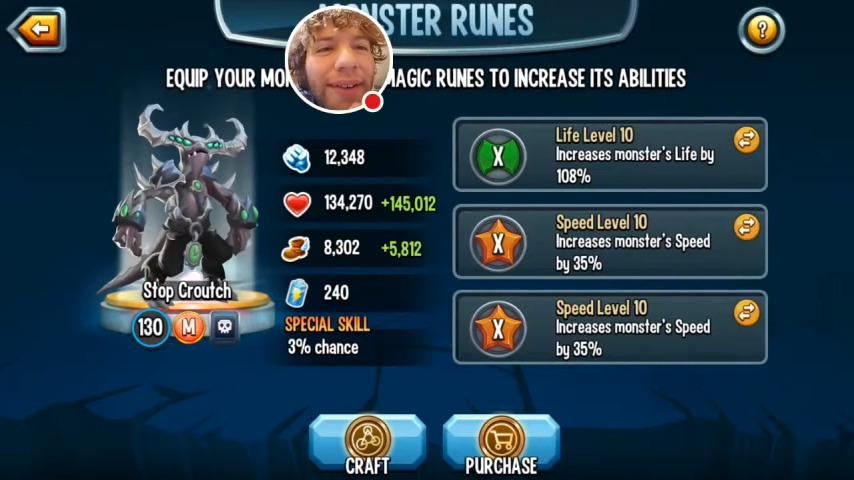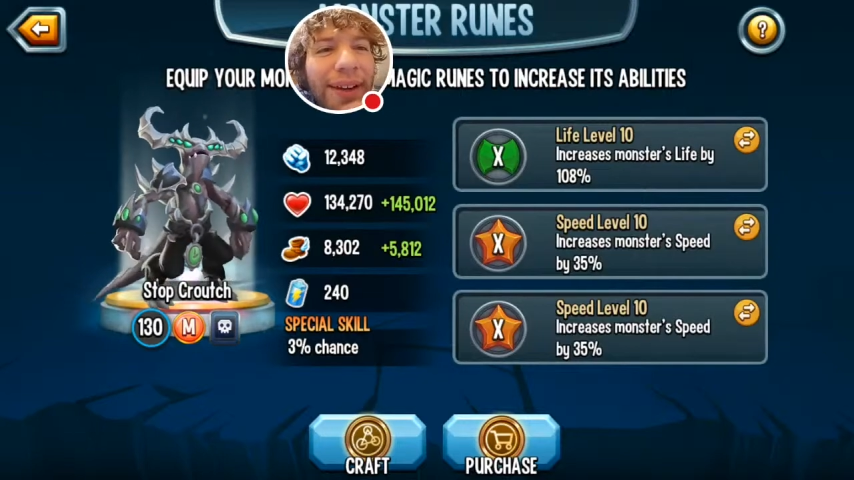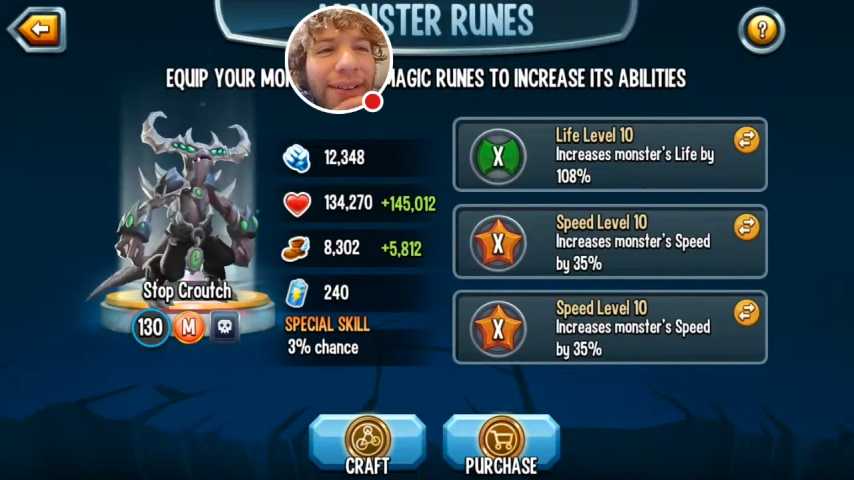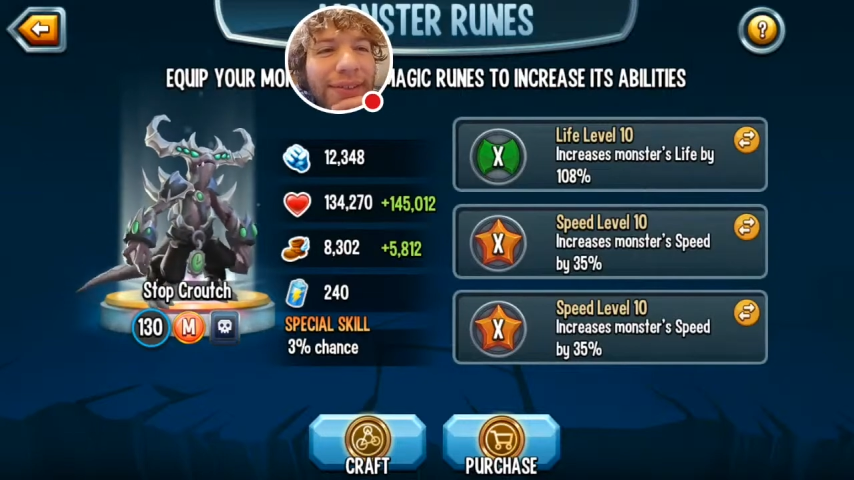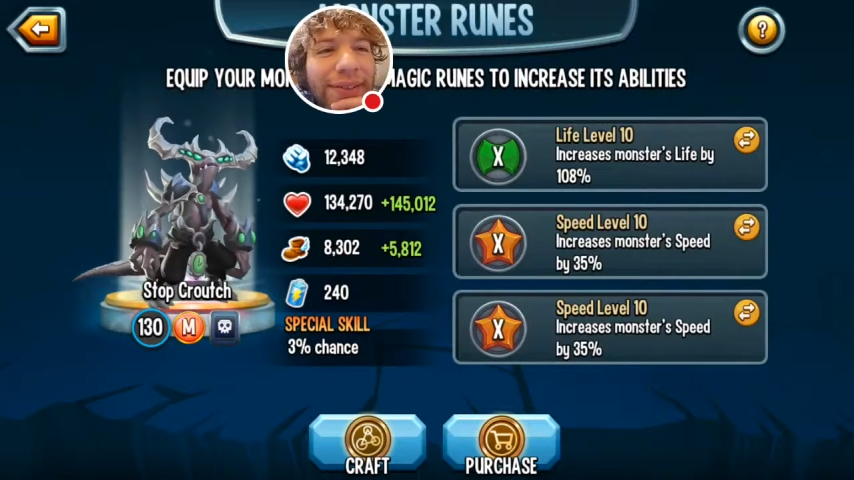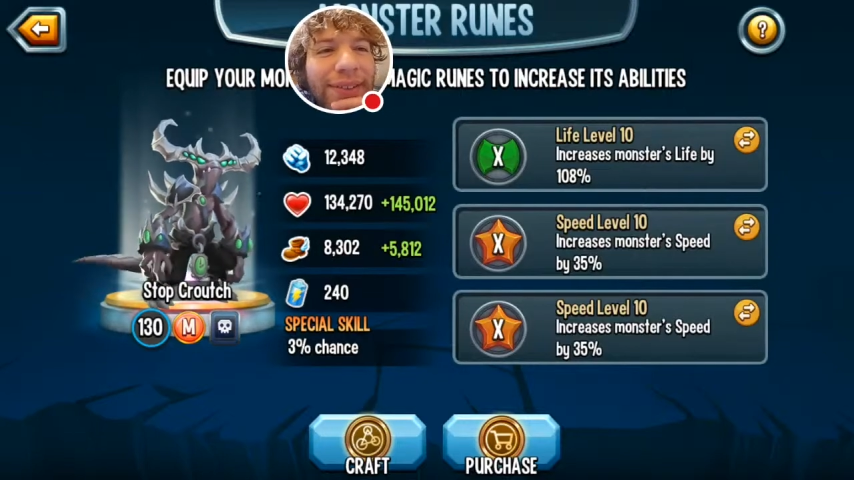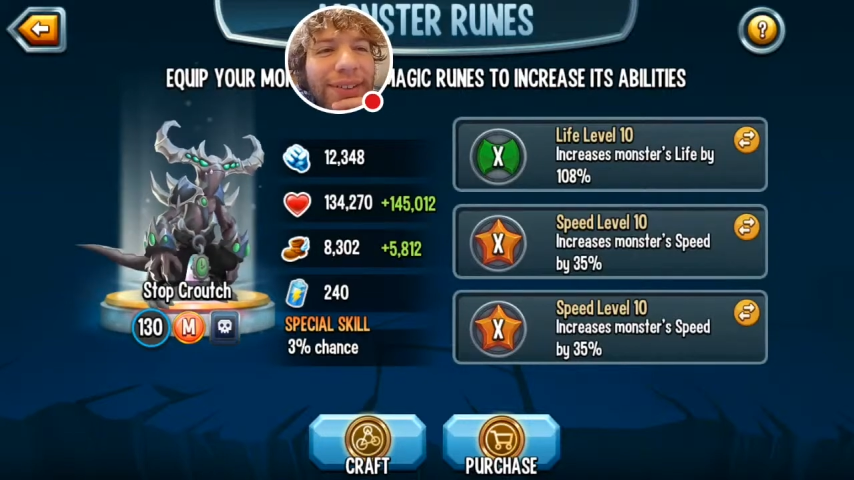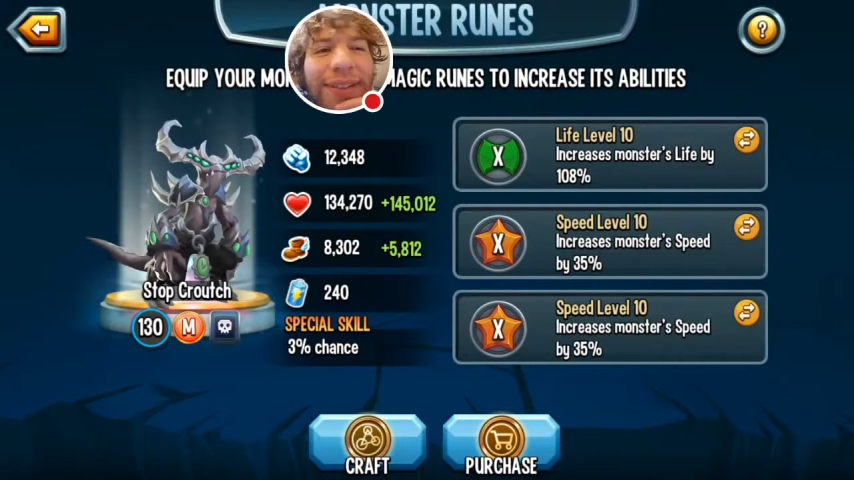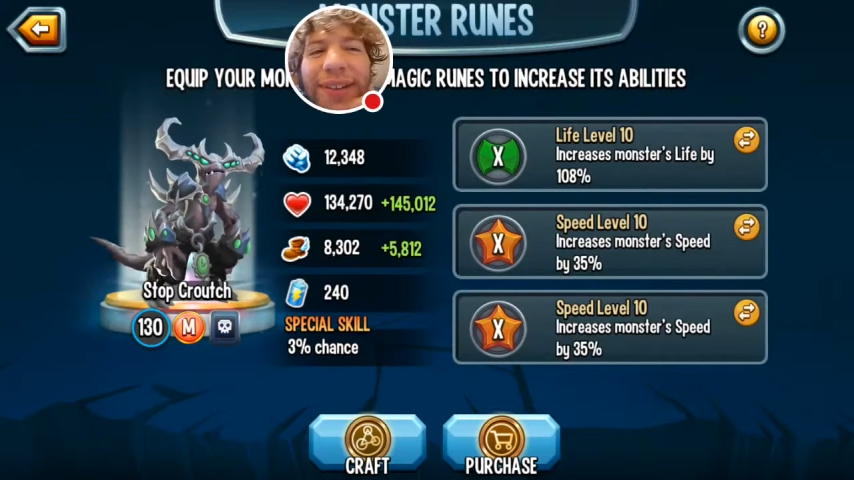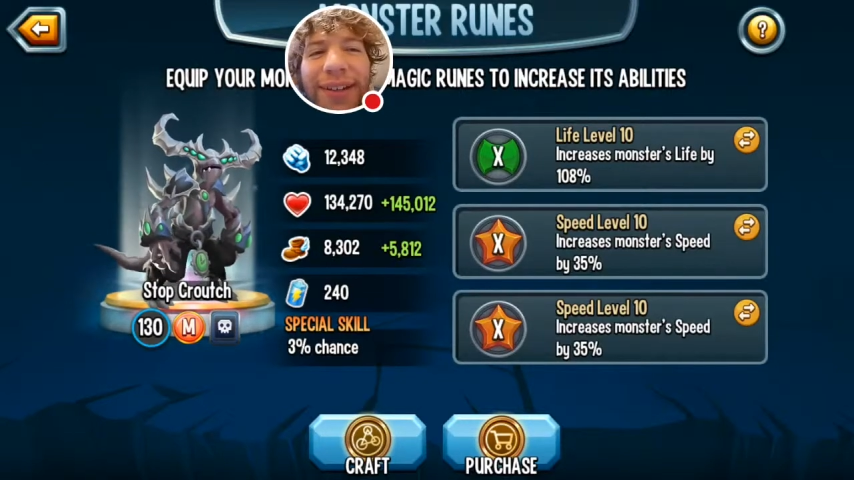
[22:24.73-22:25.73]
Age of
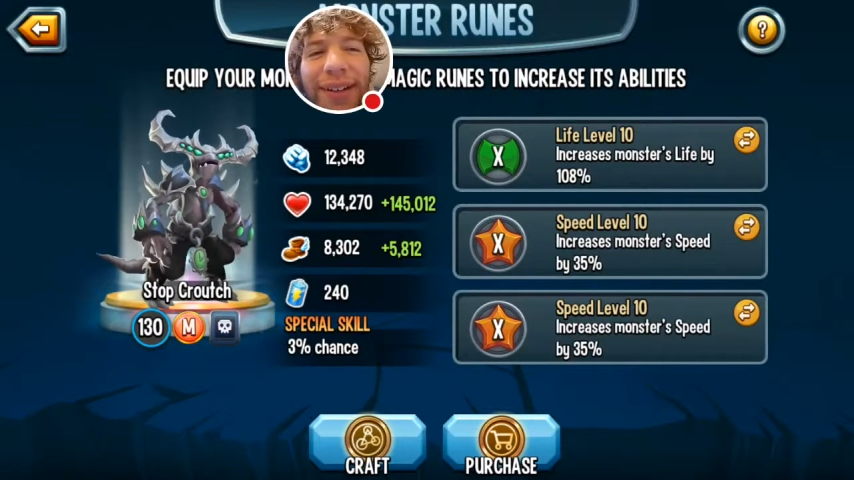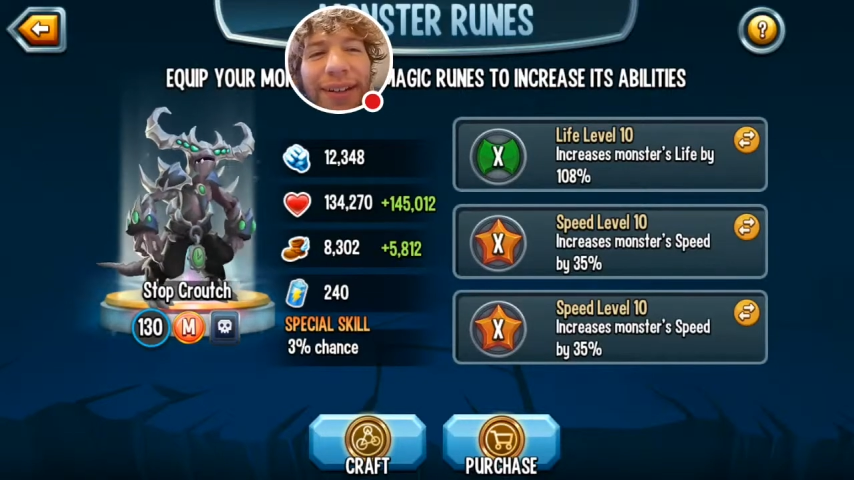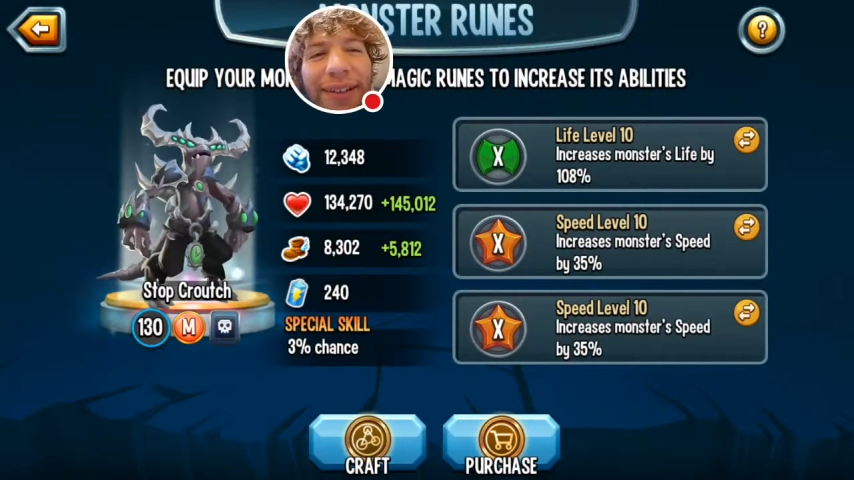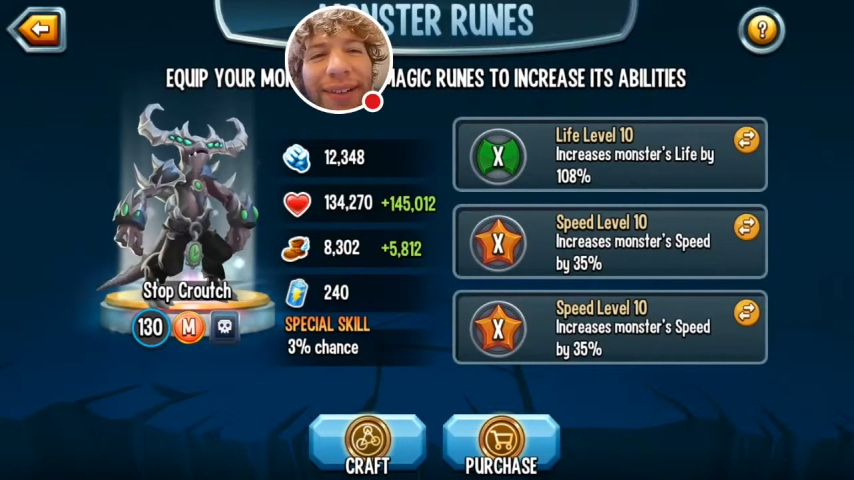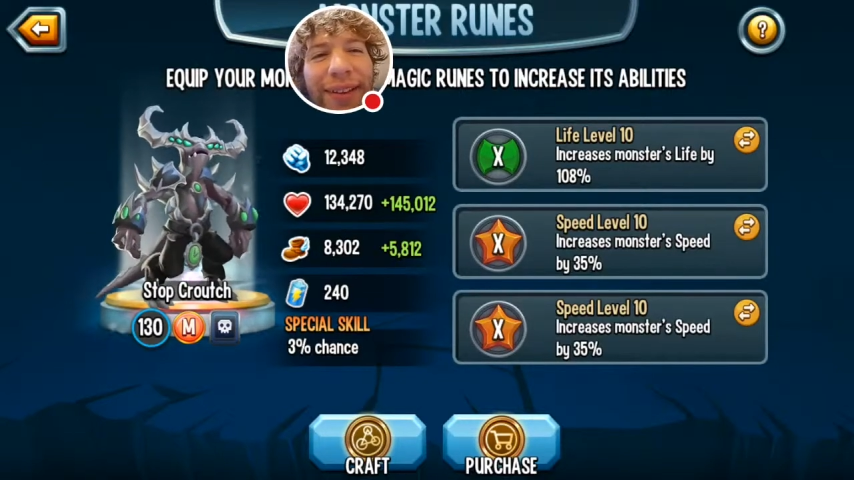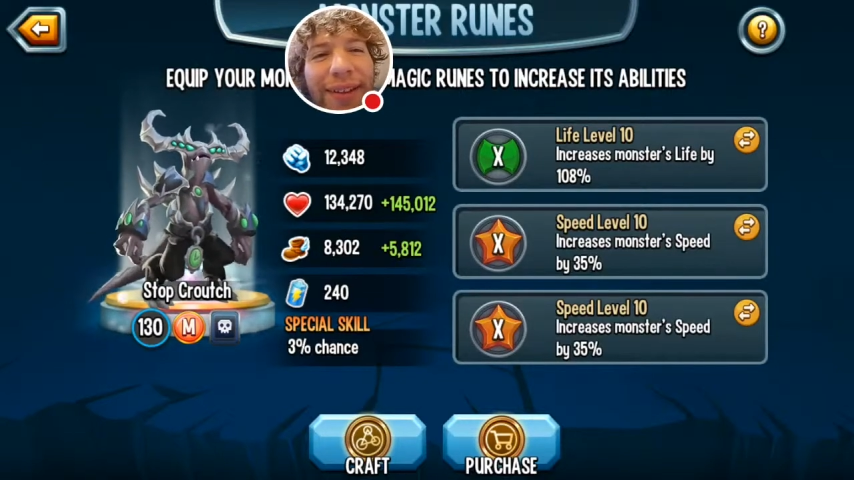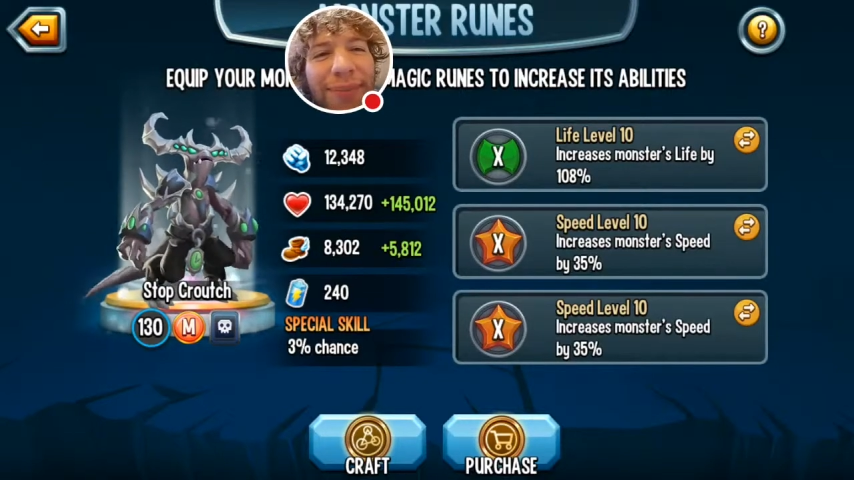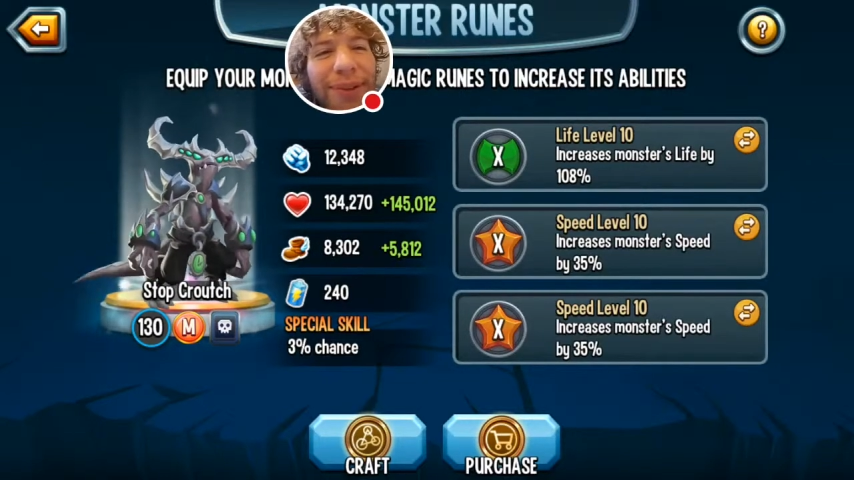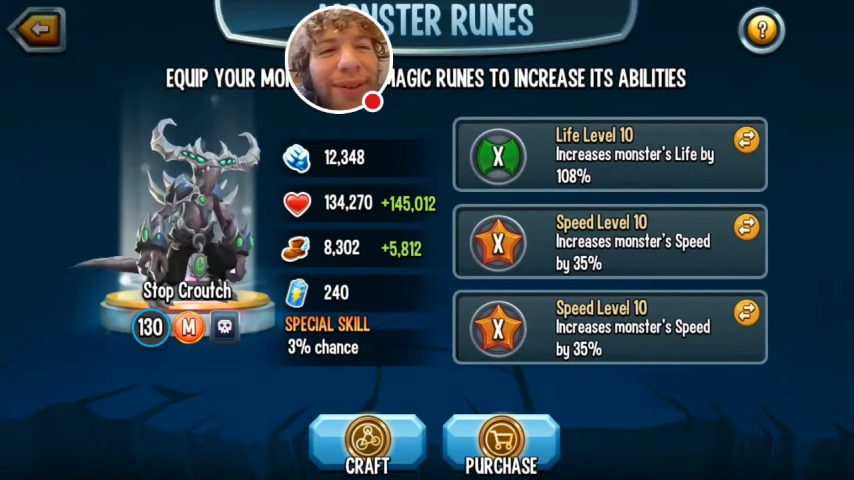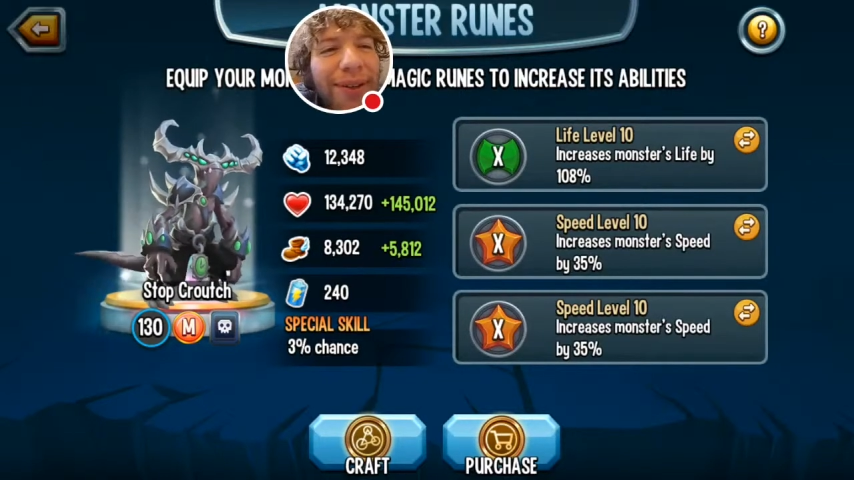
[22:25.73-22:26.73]
Extinction. I'll look that
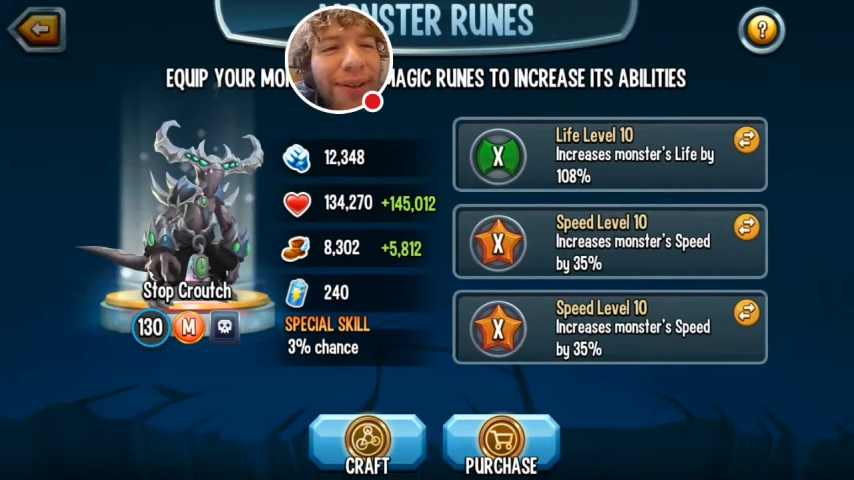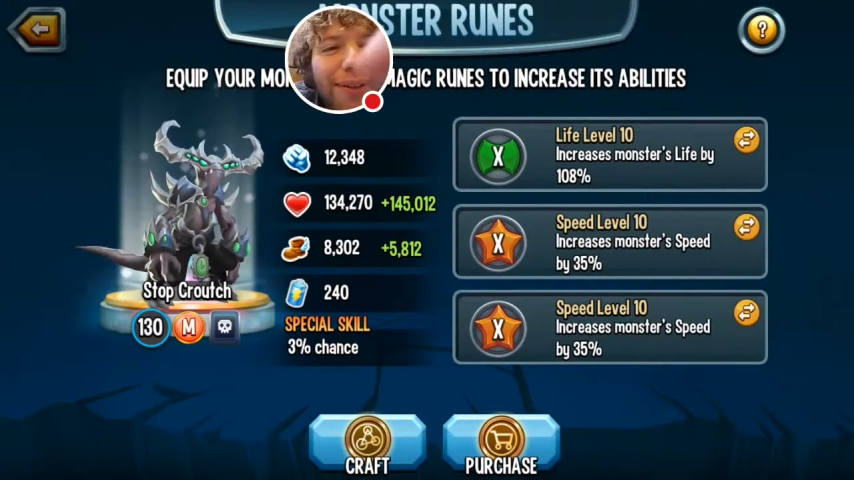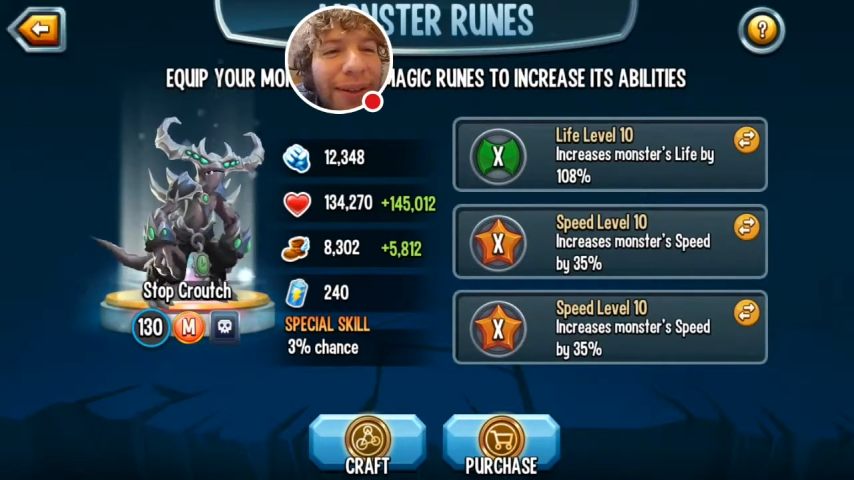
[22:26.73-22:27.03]
up later.